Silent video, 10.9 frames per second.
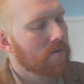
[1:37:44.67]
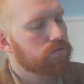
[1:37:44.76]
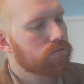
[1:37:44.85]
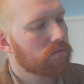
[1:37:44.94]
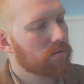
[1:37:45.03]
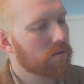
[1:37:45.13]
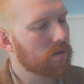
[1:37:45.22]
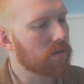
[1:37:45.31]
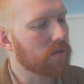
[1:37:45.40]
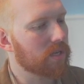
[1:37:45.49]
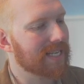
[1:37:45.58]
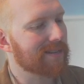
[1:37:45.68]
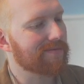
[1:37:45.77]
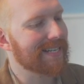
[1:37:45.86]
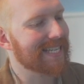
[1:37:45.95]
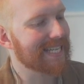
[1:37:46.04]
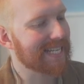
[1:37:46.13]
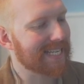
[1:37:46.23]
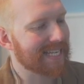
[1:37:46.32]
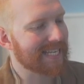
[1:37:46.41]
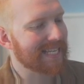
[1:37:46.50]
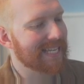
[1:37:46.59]
this is where things
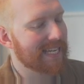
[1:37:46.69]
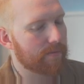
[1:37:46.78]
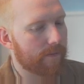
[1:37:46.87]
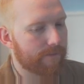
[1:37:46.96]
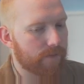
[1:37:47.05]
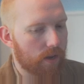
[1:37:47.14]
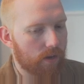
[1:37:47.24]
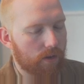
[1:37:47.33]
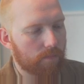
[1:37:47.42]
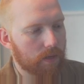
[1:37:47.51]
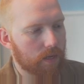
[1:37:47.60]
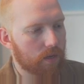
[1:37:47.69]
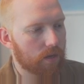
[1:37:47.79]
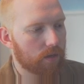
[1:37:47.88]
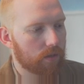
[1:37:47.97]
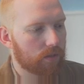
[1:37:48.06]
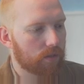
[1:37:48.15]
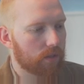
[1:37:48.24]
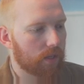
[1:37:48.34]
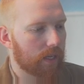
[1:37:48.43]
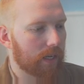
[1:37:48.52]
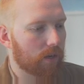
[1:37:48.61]
get a little bit fun, because
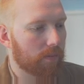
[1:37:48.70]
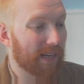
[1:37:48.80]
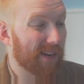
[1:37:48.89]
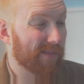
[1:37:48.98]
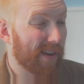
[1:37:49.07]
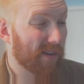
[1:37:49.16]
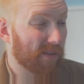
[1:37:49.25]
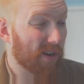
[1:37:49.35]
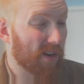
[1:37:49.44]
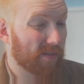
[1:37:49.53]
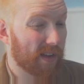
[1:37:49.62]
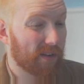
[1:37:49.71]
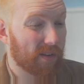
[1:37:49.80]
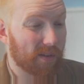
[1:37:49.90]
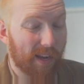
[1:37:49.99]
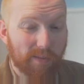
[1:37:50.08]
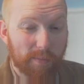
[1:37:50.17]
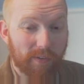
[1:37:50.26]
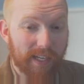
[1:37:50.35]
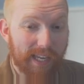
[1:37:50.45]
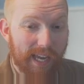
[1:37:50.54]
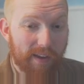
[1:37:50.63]
it could be an L value or an R value, and you have to be
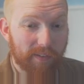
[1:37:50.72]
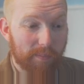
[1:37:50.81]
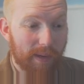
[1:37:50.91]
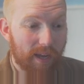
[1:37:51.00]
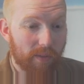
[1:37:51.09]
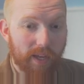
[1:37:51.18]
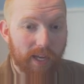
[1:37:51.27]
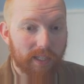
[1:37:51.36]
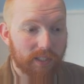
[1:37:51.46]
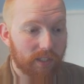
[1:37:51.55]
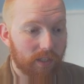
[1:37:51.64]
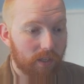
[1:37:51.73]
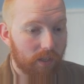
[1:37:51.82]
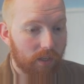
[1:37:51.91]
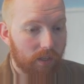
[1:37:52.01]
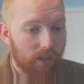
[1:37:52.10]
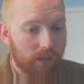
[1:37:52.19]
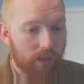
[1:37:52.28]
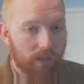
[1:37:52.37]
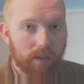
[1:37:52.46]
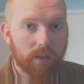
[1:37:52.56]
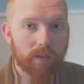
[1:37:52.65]
very careful about that.
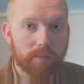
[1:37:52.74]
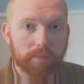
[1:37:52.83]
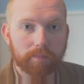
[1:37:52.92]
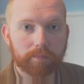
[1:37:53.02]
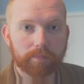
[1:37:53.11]
So